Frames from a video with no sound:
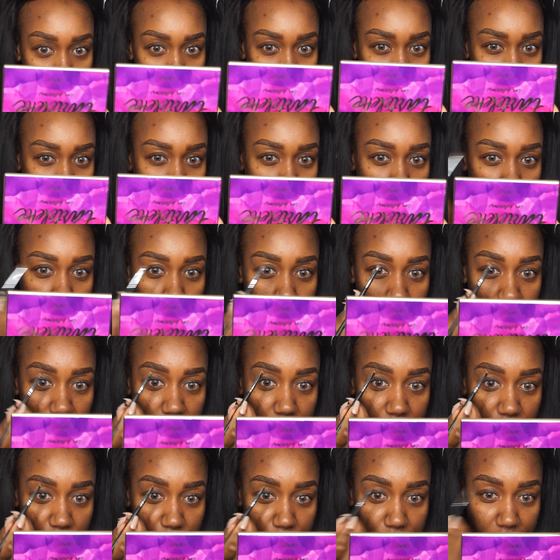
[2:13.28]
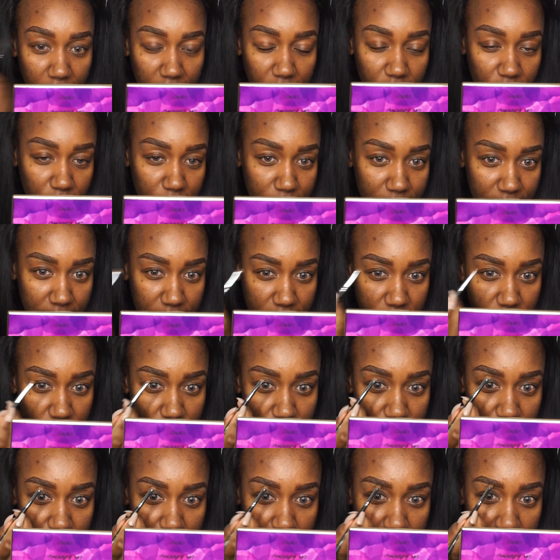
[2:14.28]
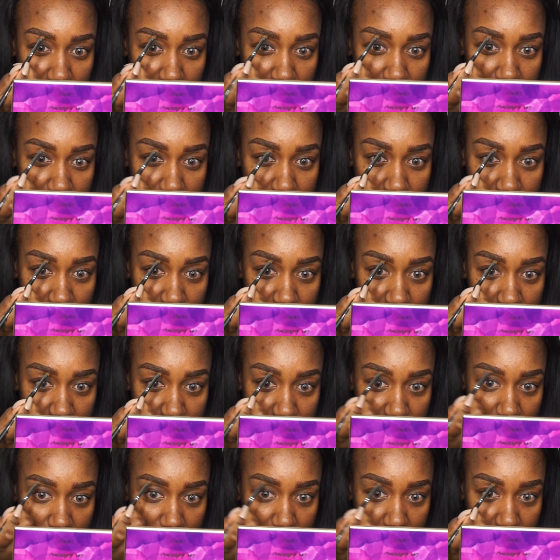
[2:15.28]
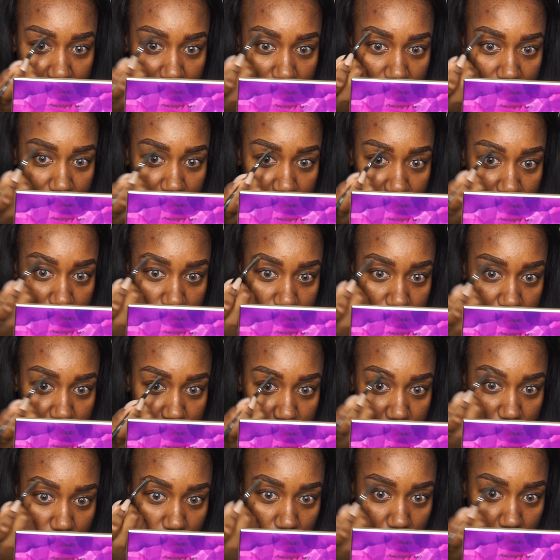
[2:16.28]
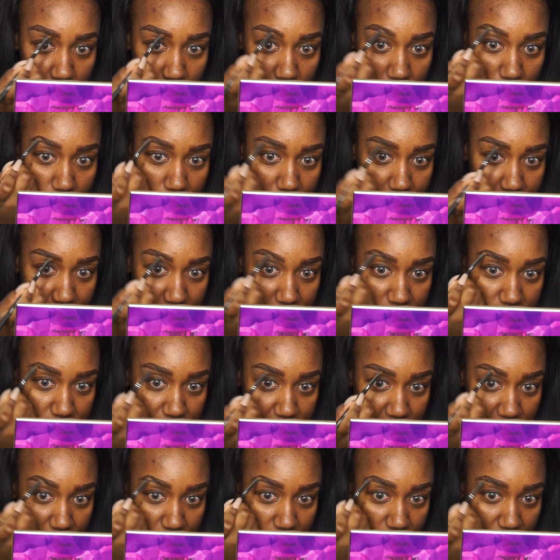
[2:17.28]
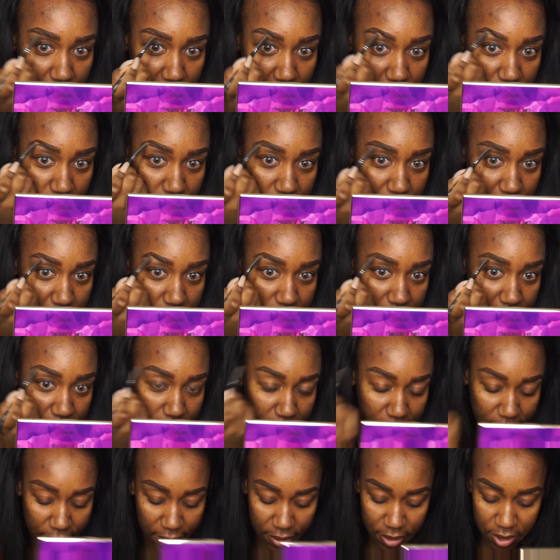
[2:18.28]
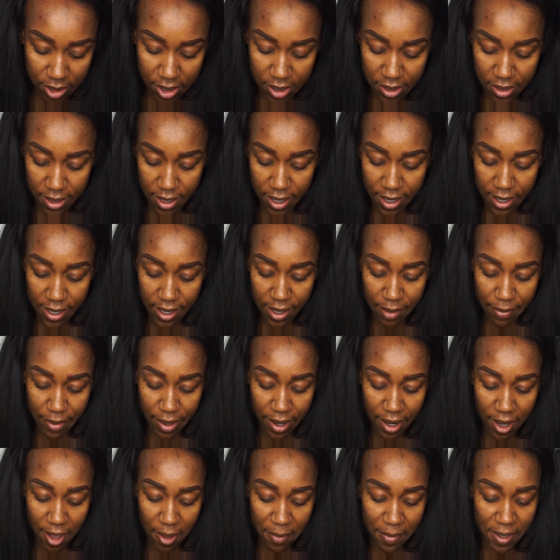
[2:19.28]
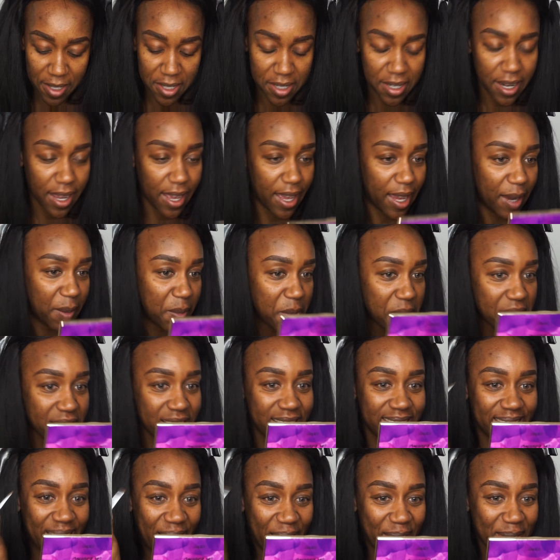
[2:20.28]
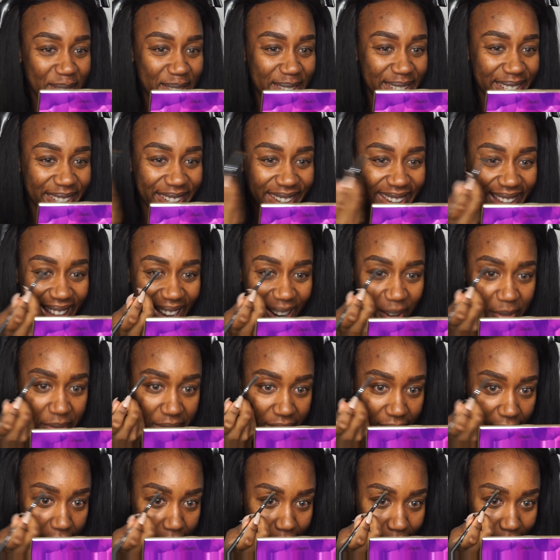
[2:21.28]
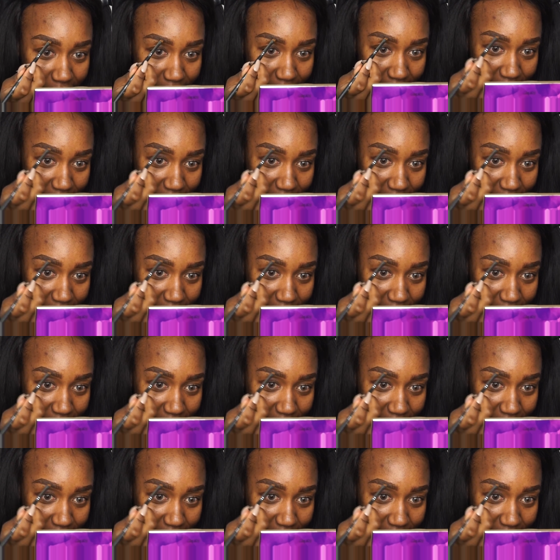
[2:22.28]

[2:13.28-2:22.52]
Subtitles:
and her microblading story, and it looked like so amazing, and I was just thinking about how much time she saves in her life now.